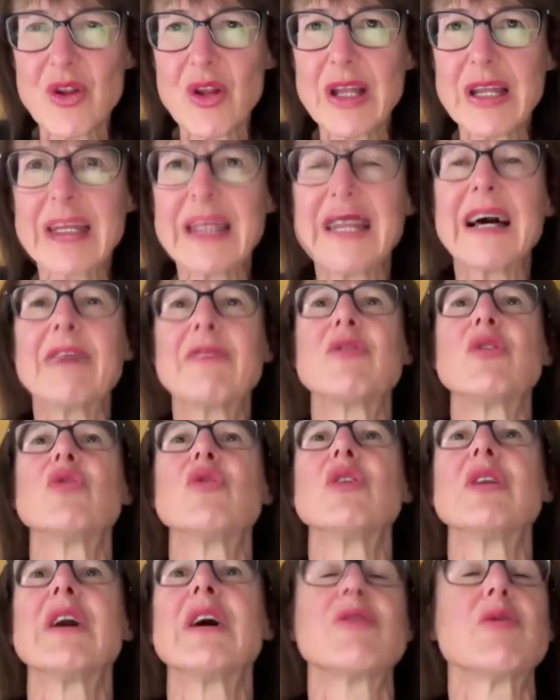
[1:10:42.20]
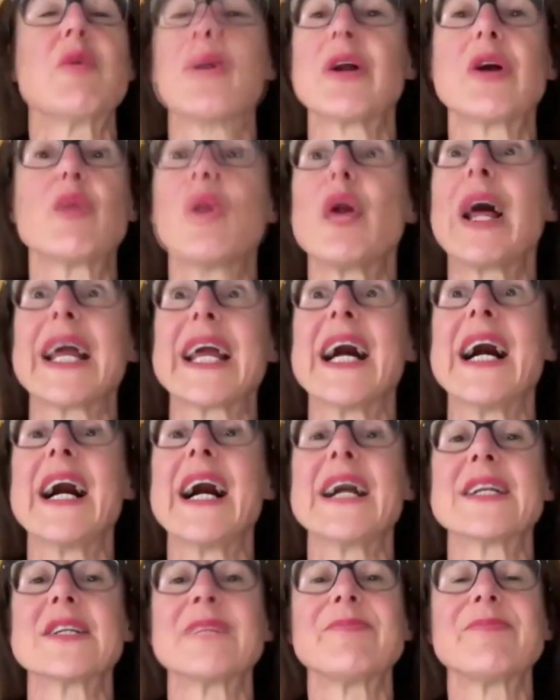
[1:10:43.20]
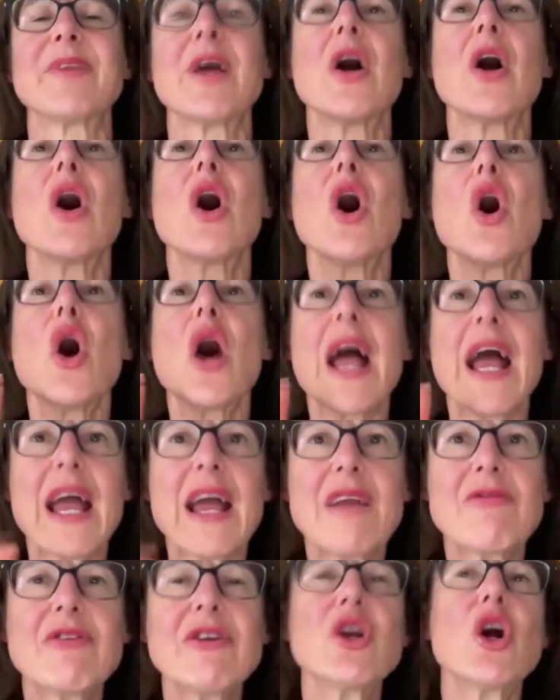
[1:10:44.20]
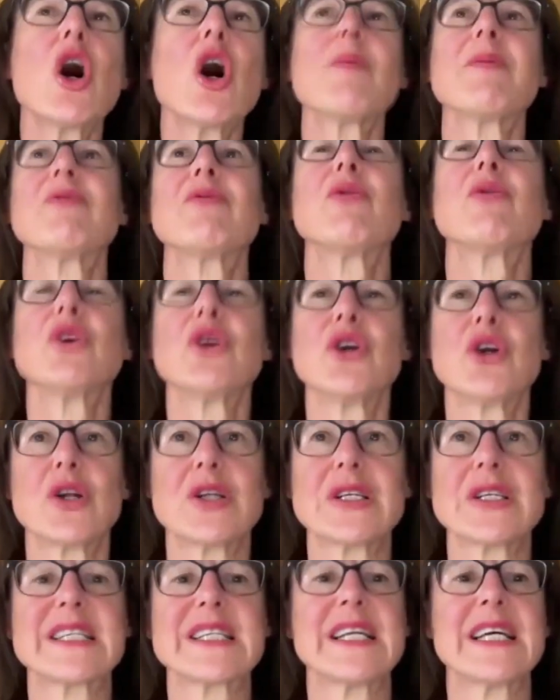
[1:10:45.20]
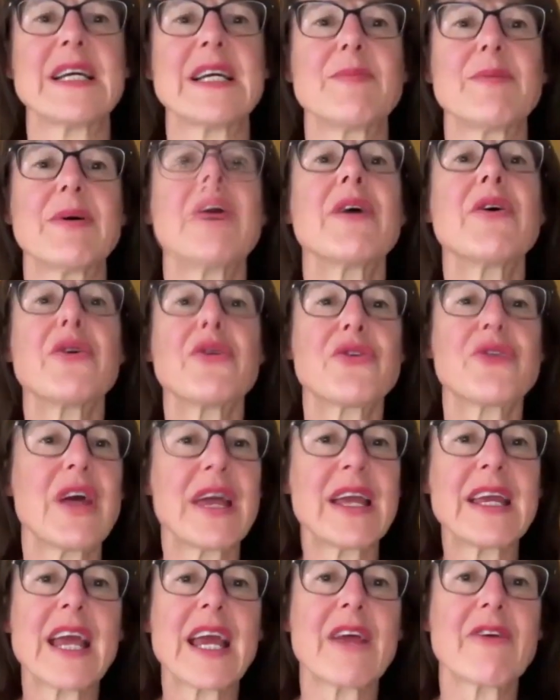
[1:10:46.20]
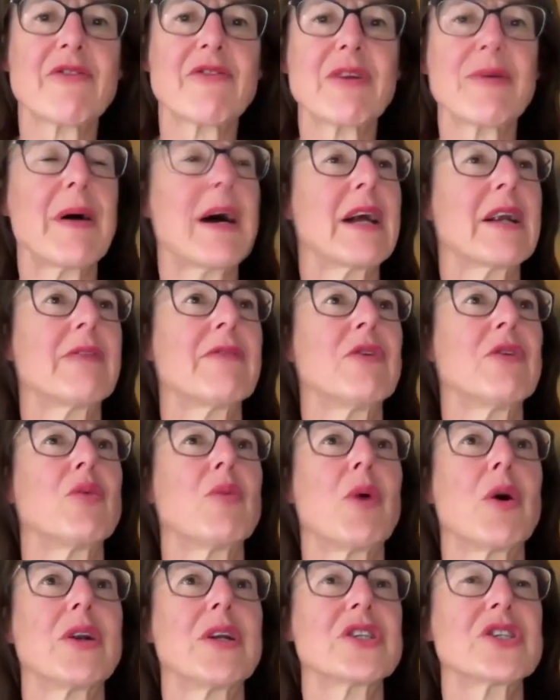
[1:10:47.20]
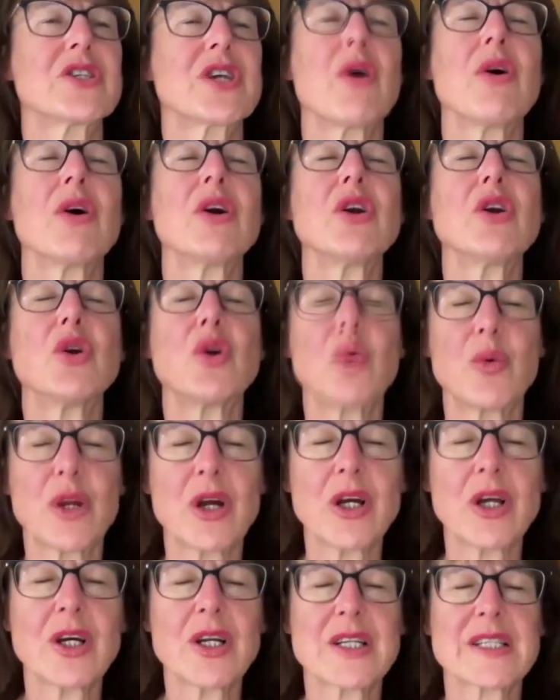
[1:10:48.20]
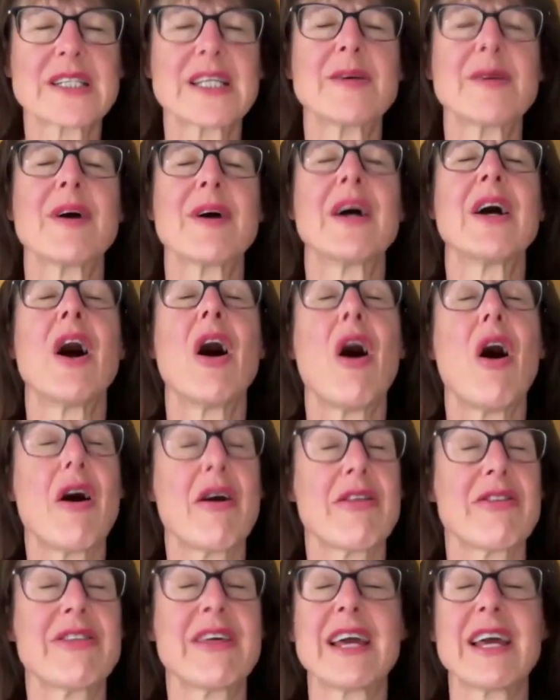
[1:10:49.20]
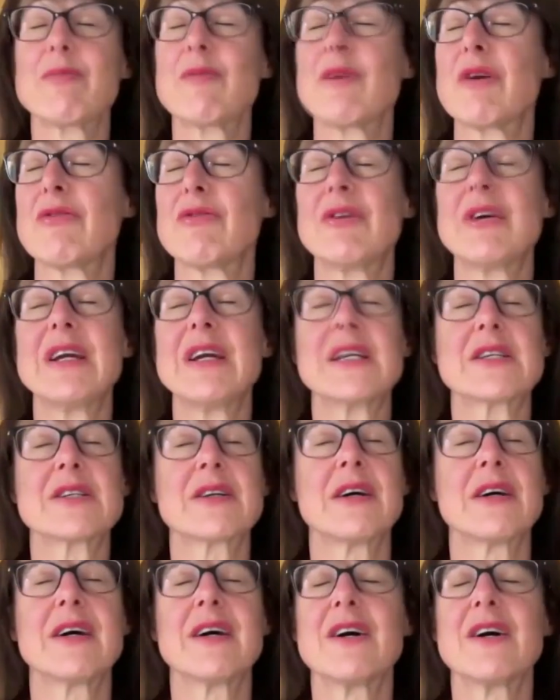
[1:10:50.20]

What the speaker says: love your body. Well, I can't. Every night before you go to sleep, thank every part of your body. So, when I go to sleep, I thank my feet